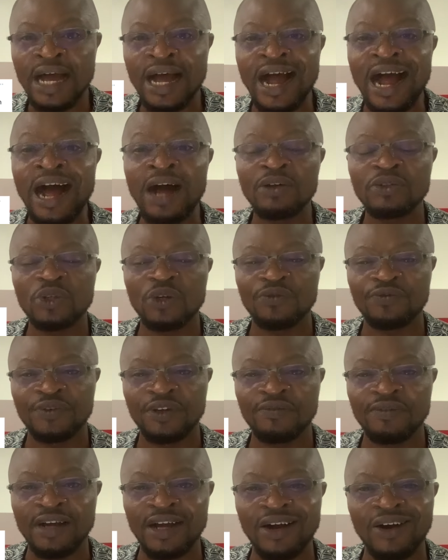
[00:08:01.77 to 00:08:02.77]
are out of
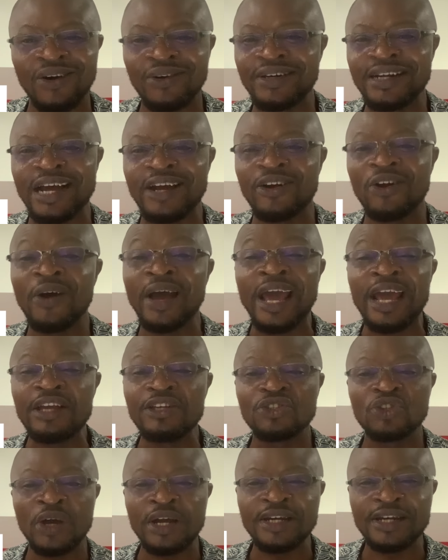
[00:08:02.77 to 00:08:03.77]
favor, or they are not
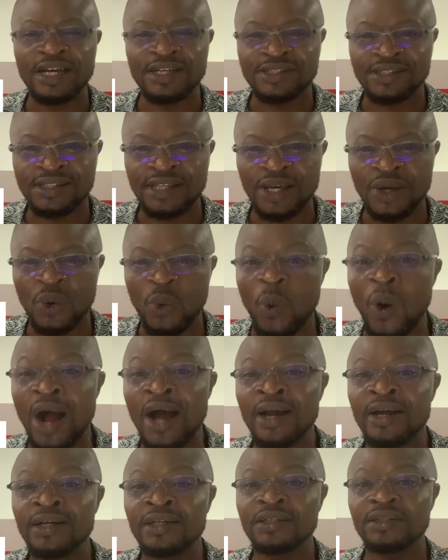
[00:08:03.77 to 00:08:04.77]
enjoying their stay.
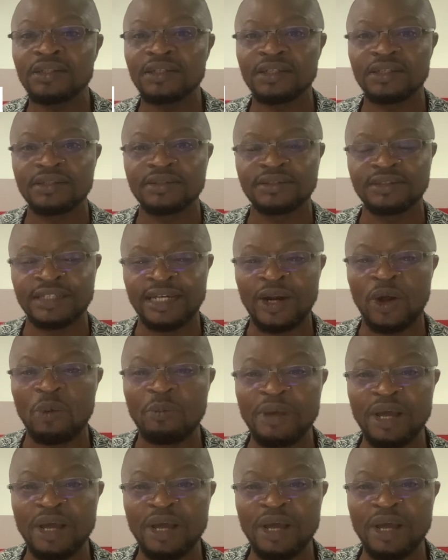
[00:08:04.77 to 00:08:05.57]
One that I'll